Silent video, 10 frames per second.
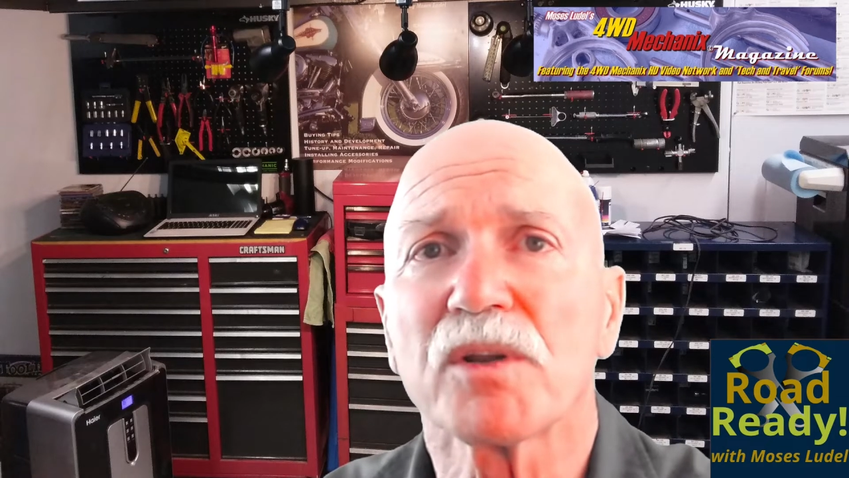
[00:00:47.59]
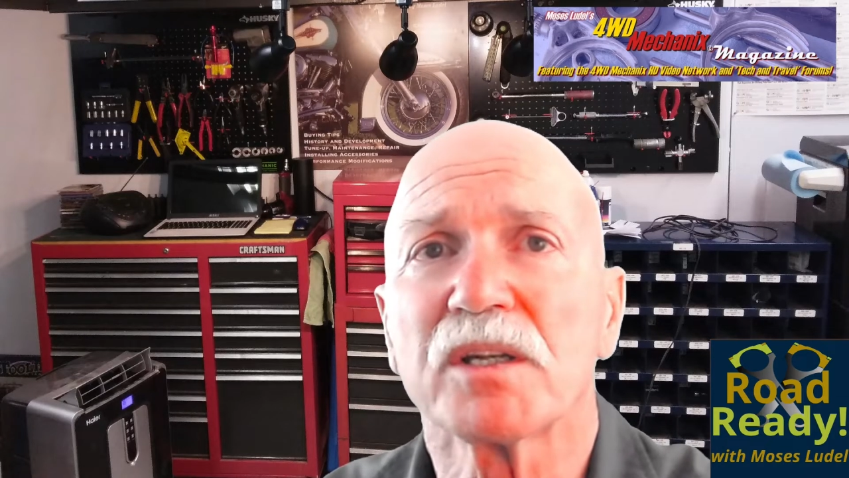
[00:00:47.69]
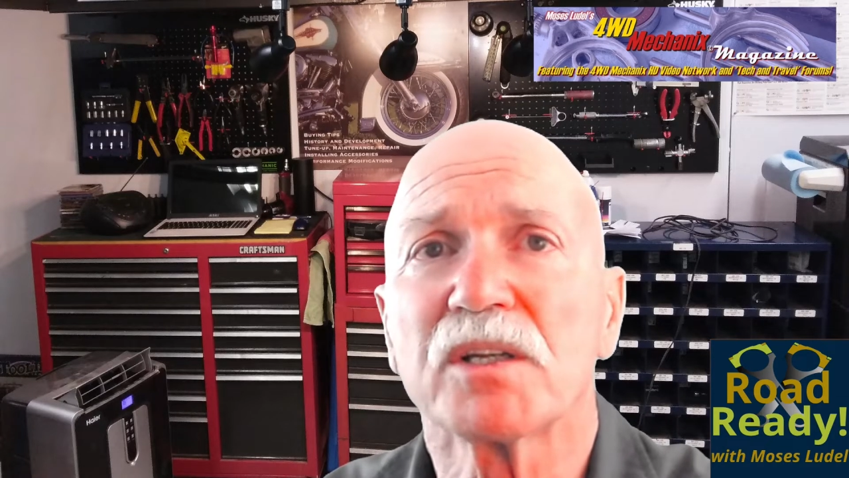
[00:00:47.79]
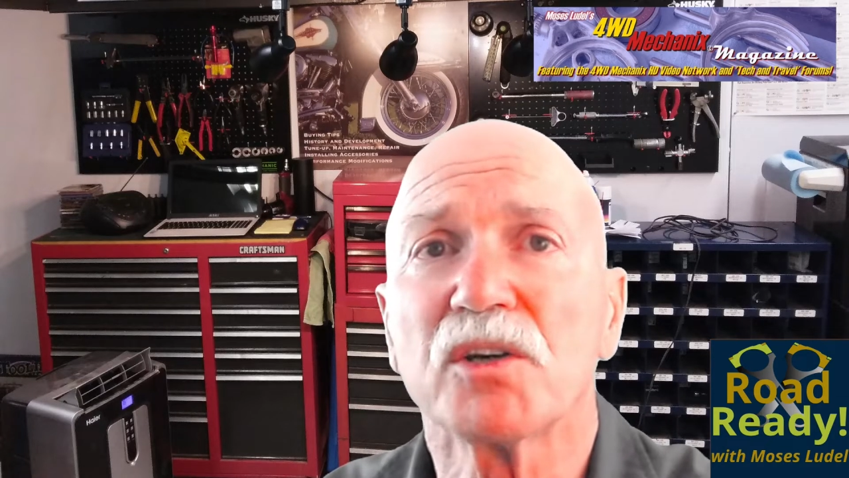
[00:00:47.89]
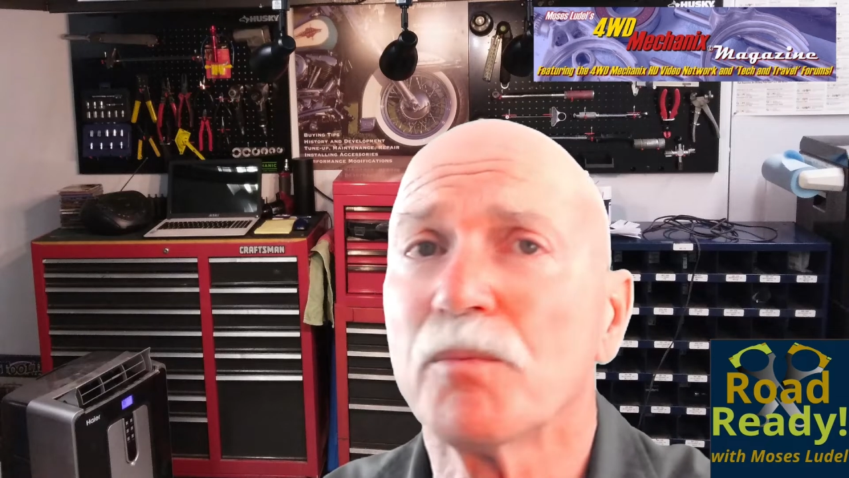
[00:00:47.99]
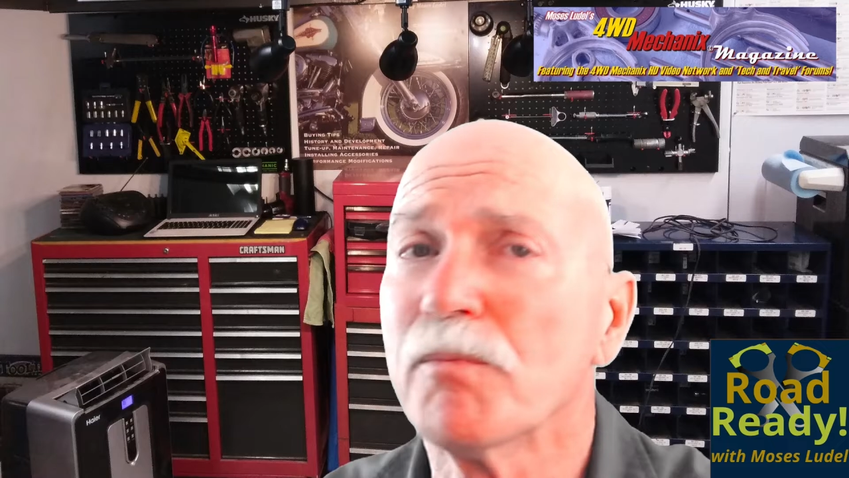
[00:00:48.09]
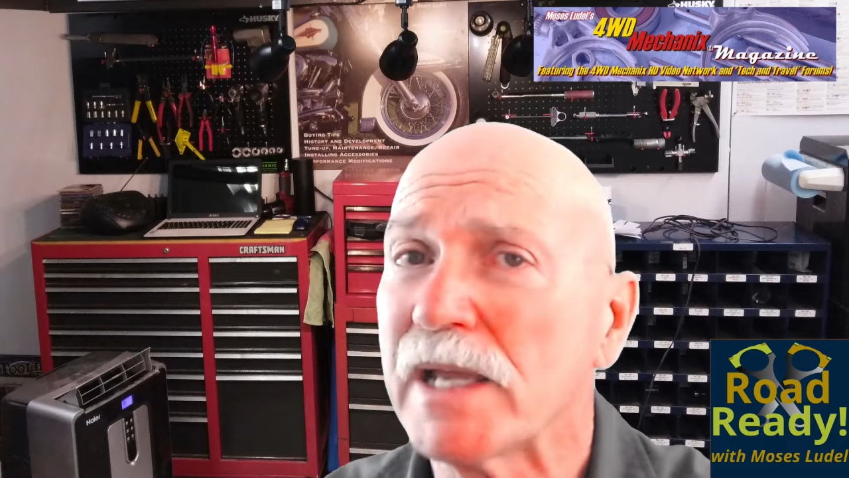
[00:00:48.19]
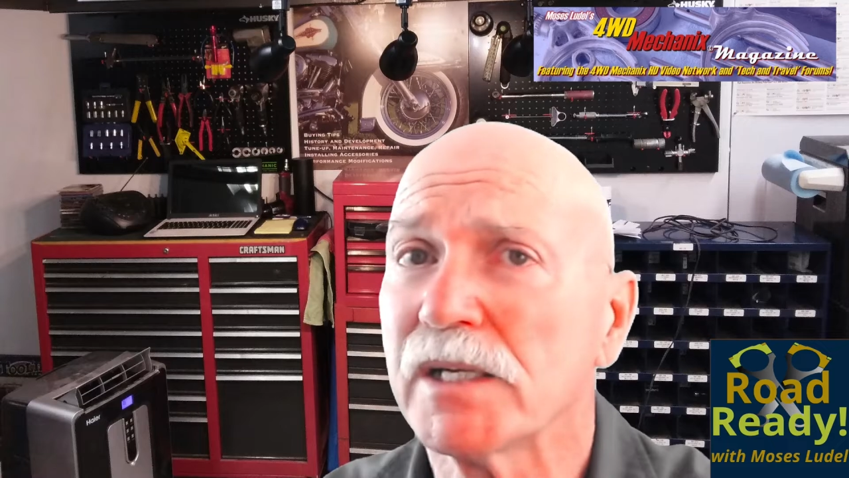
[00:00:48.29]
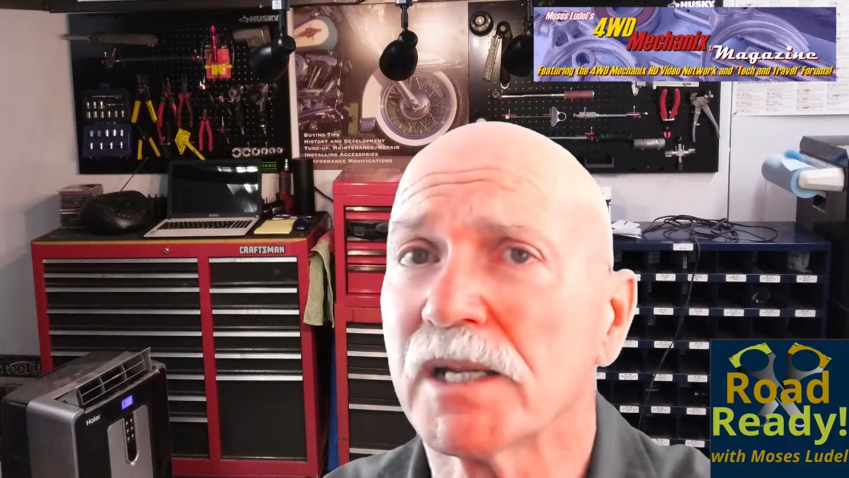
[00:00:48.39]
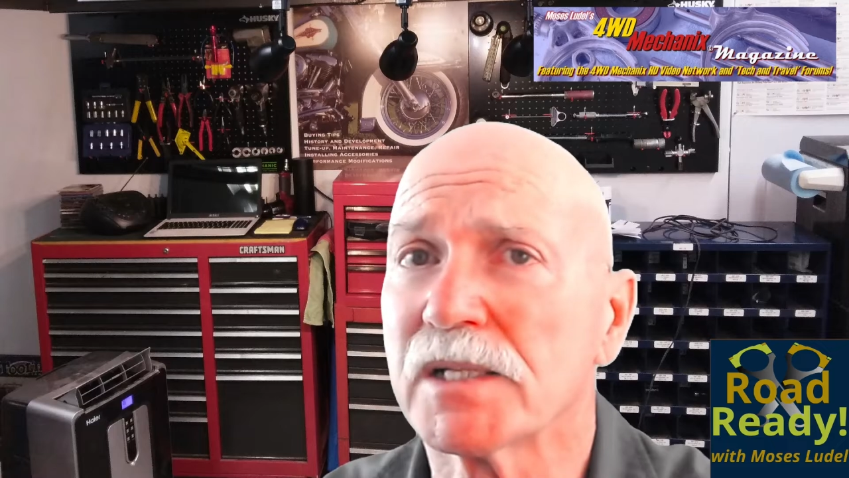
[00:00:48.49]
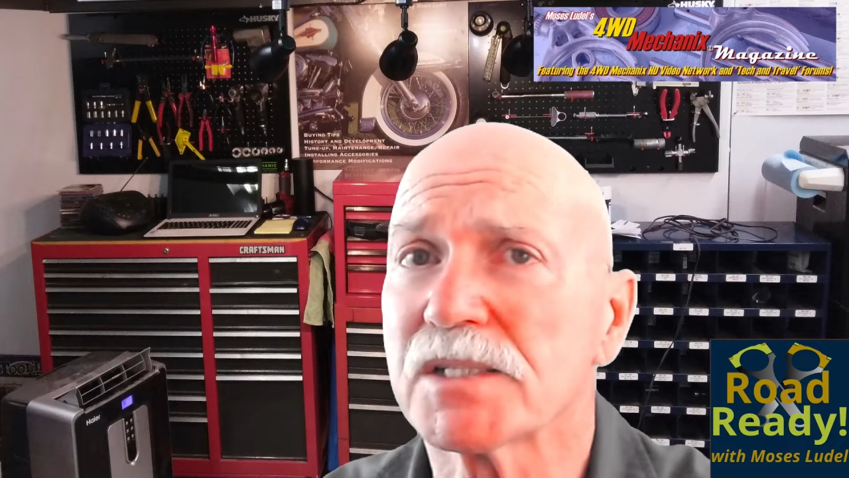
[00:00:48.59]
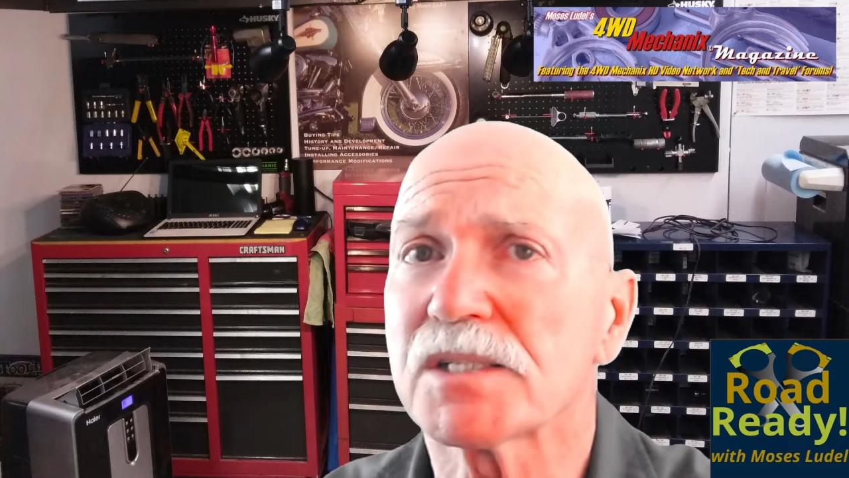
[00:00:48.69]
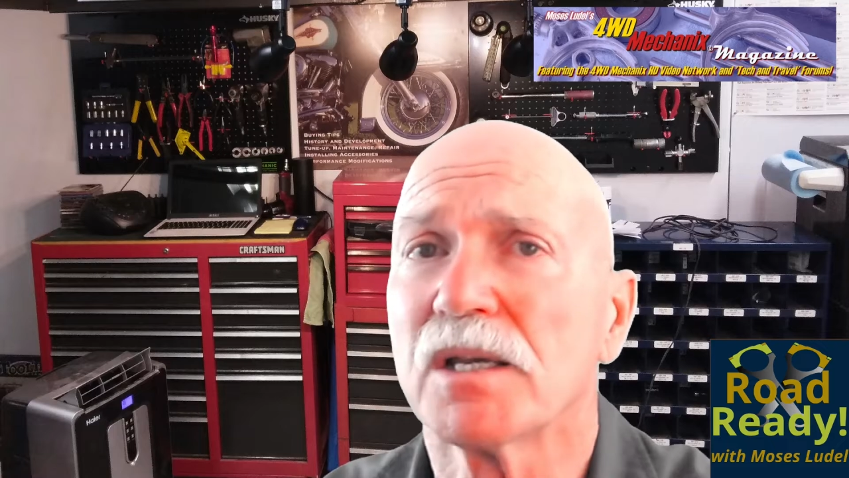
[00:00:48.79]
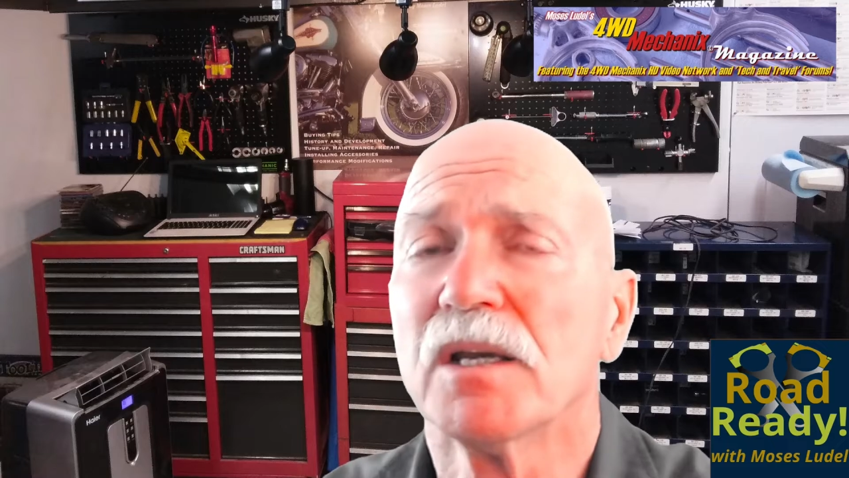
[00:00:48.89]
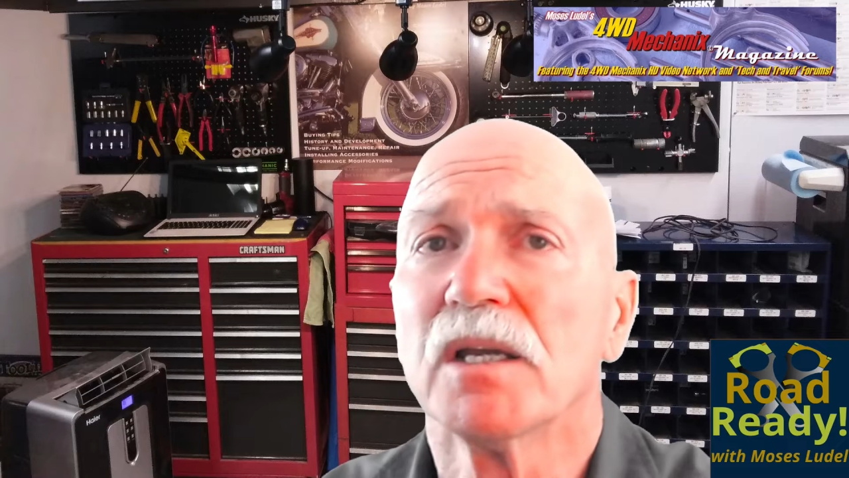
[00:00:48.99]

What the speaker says: than good maintenance.